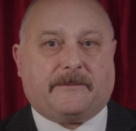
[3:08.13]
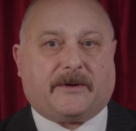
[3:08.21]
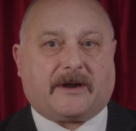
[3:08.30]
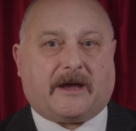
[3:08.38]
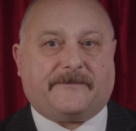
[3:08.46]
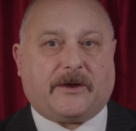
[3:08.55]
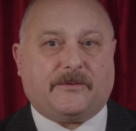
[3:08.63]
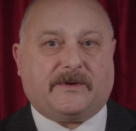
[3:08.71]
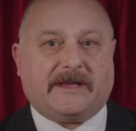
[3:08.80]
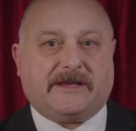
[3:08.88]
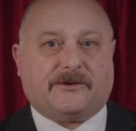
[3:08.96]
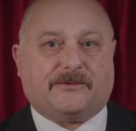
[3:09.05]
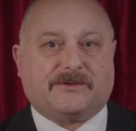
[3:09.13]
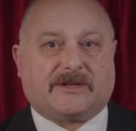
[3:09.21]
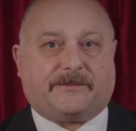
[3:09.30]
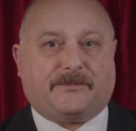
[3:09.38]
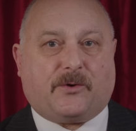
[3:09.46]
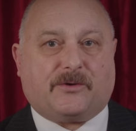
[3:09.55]
But I've only used
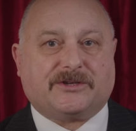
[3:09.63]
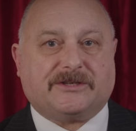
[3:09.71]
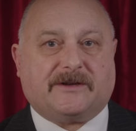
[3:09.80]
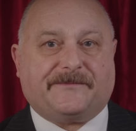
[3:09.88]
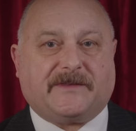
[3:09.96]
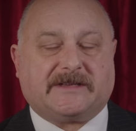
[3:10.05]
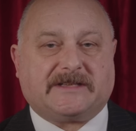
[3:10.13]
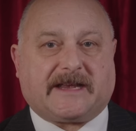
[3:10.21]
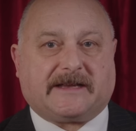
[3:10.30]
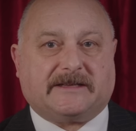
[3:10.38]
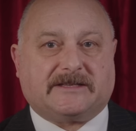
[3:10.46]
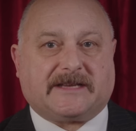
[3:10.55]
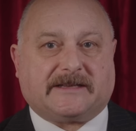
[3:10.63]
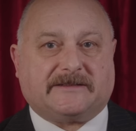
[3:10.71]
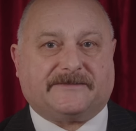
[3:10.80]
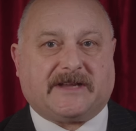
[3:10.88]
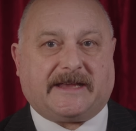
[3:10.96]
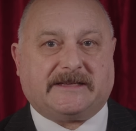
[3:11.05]
the portion of the second set
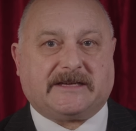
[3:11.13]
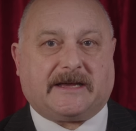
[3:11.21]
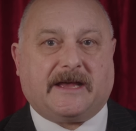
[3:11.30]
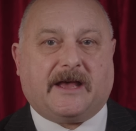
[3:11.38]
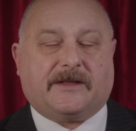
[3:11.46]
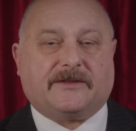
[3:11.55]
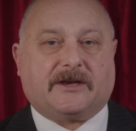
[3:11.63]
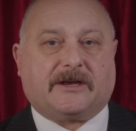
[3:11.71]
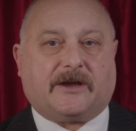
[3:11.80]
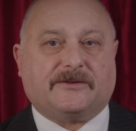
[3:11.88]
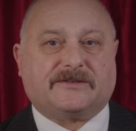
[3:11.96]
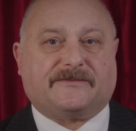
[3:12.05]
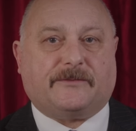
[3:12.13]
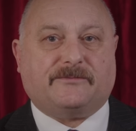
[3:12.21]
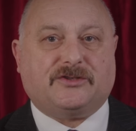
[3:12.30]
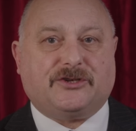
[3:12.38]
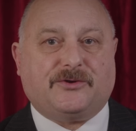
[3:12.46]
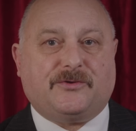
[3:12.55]
of data that goes
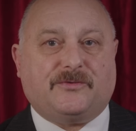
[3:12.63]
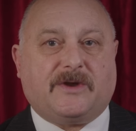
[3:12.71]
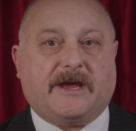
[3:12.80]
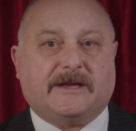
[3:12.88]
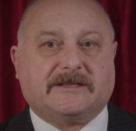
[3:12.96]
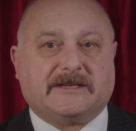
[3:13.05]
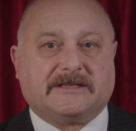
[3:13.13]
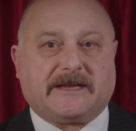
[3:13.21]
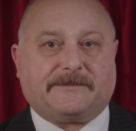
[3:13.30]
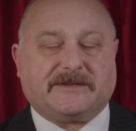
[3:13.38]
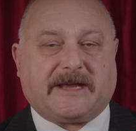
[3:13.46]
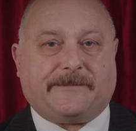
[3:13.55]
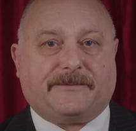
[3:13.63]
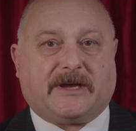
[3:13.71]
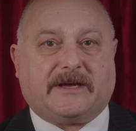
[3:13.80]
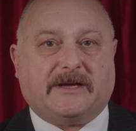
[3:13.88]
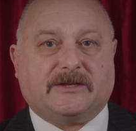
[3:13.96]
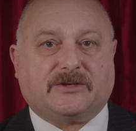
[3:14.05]
from June to
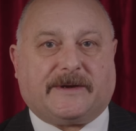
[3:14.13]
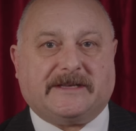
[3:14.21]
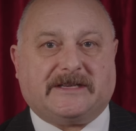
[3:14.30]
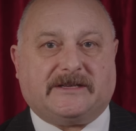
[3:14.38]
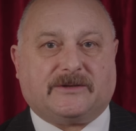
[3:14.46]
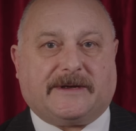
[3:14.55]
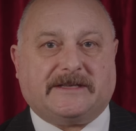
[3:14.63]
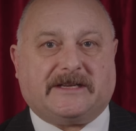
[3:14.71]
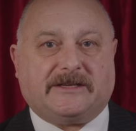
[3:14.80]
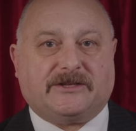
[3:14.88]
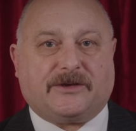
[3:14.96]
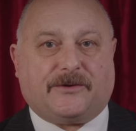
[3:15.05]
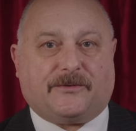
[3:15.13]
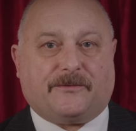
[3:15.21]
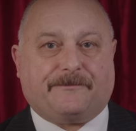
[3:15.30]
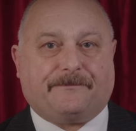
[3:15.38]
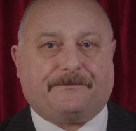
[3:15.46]
September 2022.